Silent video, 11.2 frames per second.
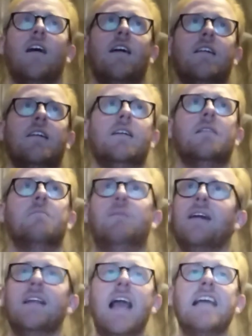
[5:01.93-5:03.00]

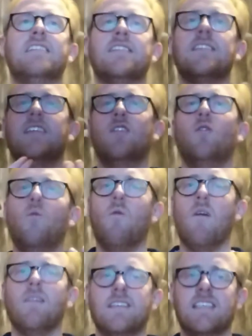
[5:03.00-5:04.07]
but it still
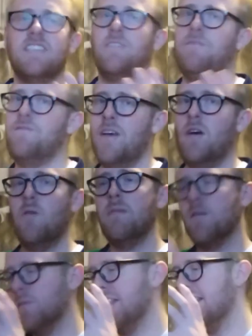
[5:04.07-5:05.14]
works as a film,
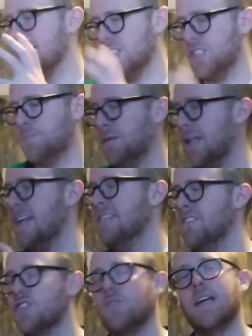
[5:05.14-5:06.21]
and when they explain
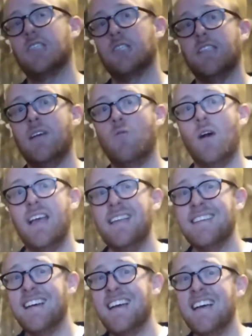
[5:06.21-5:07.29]
the direction they
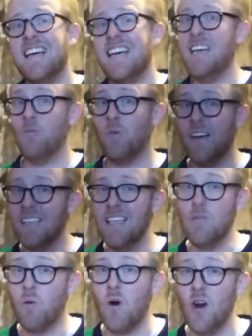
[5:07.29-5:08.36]
went, it
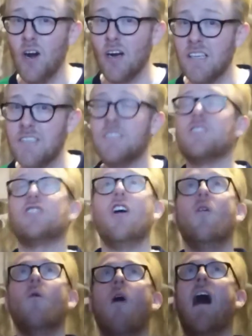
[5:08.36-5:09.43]
really works.
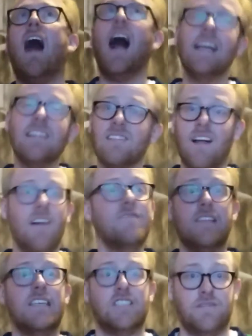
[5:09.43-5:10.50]
So I
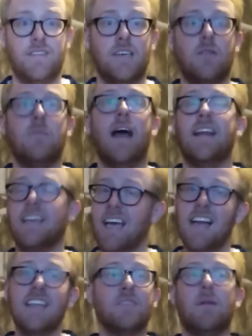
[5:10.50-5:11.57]
loved this film, and
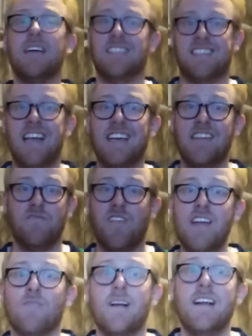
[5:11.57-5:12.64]
again, it's my second
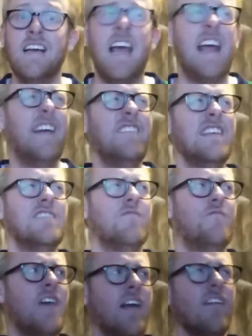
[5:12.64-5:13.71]
favorite in this
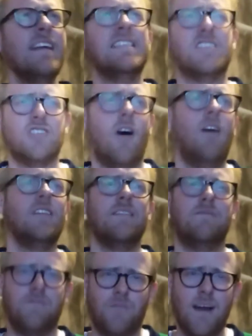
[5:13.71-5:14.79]
very
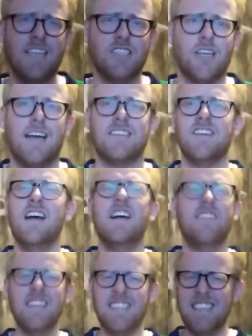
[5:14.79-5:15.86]
solid franchise.
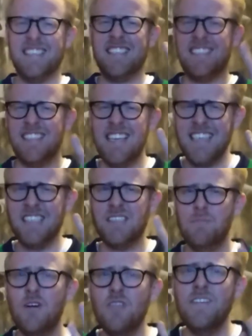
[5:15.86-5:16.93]
This is six
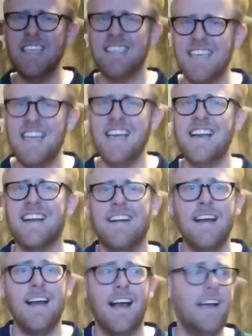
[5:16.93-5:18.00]
movies in,
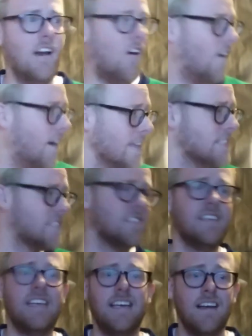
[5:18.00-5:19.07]
and
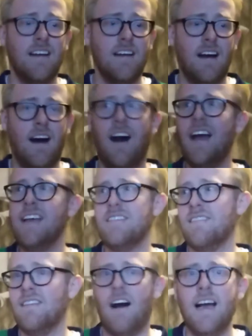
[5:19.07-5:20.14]
honestly, I
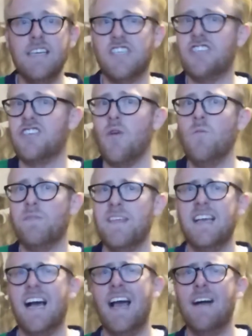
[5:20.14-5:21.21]
don't
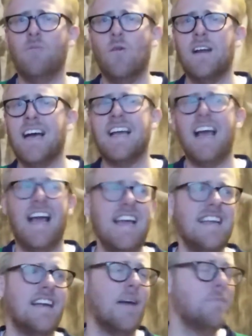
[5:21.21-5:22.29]
think I have one I
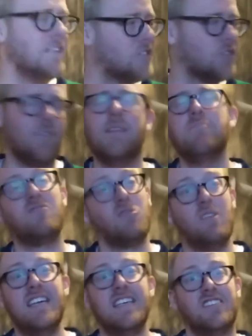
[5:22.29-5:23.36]
hate. I mean, Scream
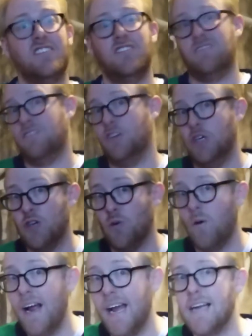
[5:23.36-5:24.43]
3 isn't
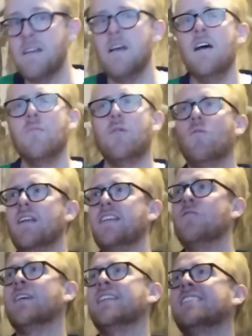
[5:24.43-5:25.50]
great, but when
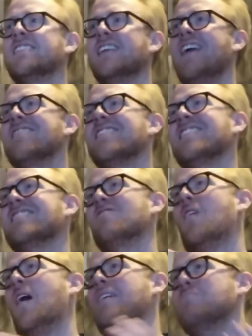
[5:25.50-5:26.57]
you can say that
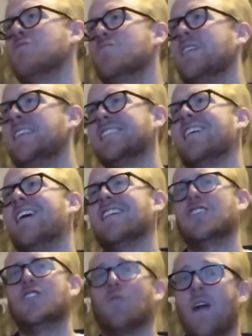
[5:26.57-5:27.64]
a movie's
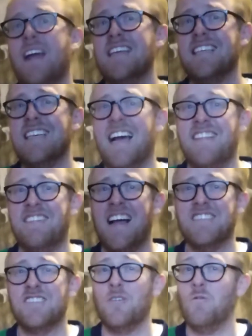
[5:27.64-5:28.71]
not great and
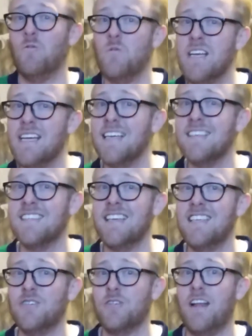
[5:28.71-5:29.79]
that's the weakest
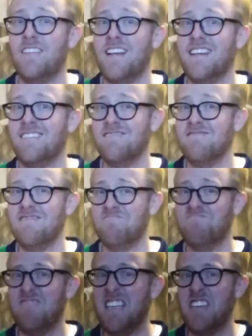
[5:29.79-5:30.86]
in, like,
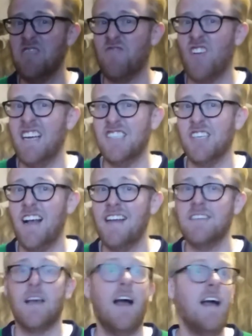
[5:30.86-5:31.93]
in your
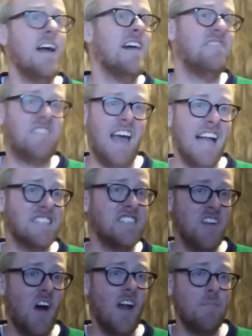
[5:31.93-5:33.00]
franchise, that's
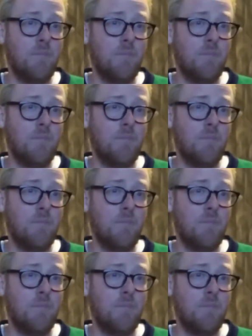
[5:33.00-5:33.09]
not a